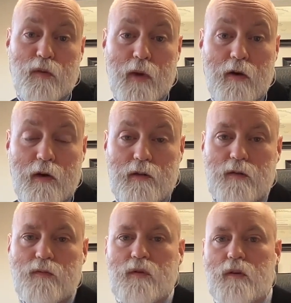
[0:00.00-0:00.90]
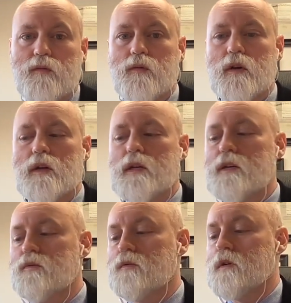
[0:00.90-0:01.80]
different pairings of
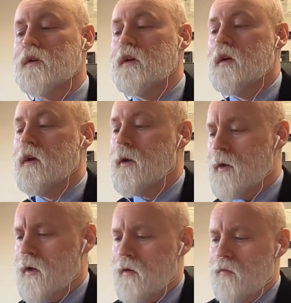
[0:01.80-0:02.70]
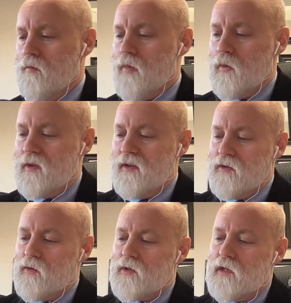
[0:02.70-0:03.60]
dice rolling. But with
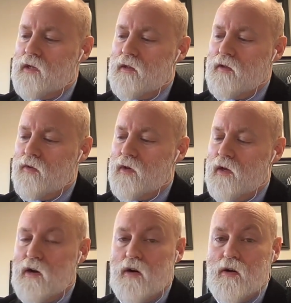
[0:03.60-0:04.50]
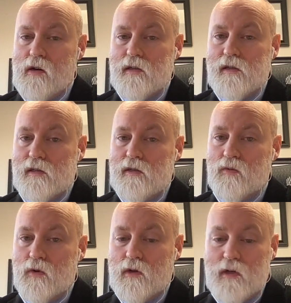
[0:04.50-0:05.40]
this, we're saying that there are
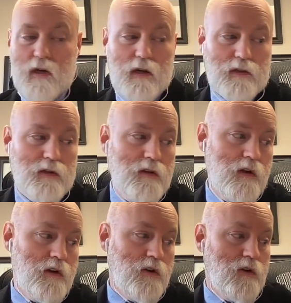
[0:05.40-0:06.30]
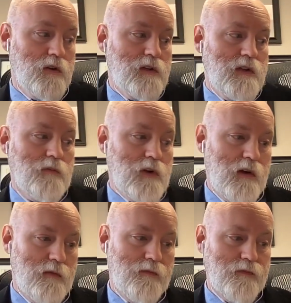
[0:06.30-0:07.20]
instances where it does occur at the same
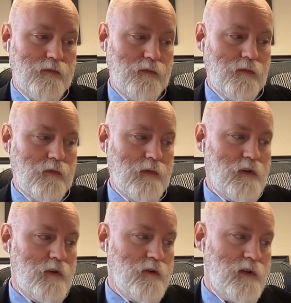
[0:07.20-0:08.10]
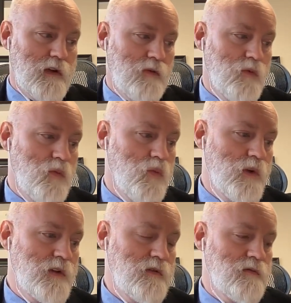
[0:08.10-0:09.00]
time. So you're saying, well,
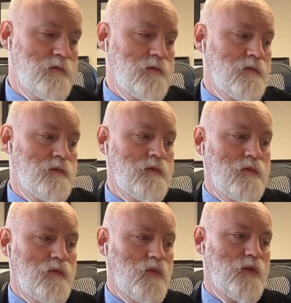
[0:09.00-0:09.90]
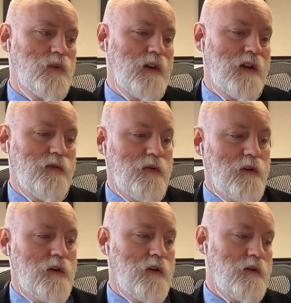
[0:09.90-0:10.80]
when would that ever
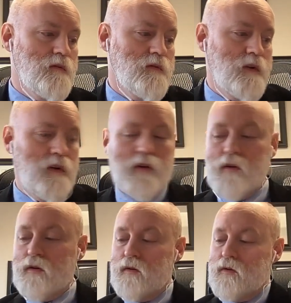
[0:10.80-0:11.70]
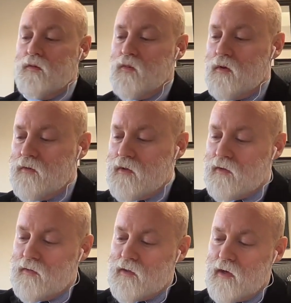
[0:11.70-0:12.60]
occur? Well,
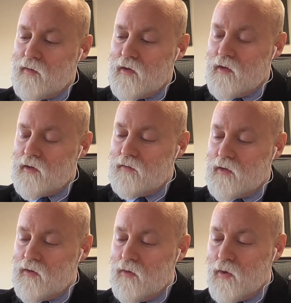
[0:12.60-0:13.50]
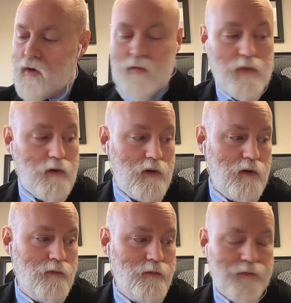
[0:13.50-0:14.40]
let's talk about this. Let's do the
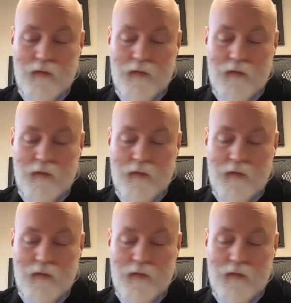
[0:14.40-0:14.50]
probability